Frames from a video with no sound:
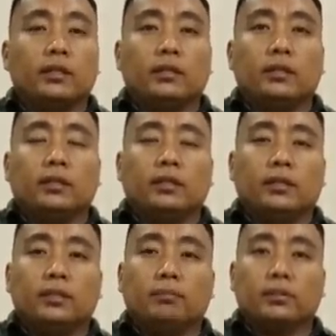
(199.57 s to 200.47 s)

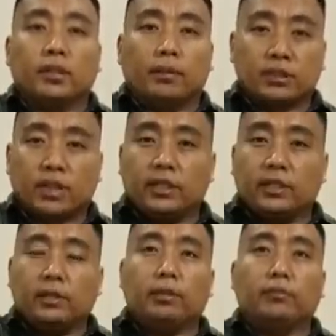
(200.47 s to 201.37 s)
Some
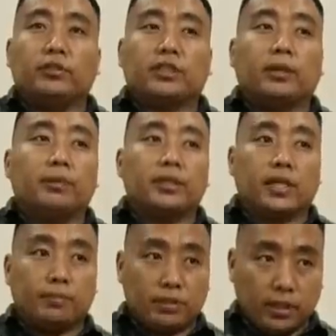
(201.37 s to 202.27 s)
started in the month of December.
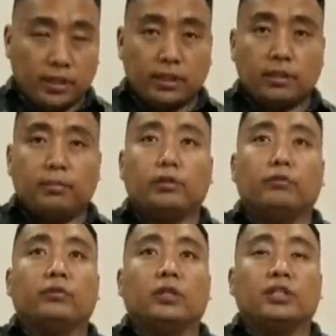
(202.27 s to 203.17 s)
Some started in the month
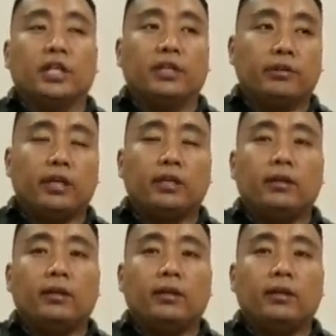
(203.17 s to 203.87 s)
of January.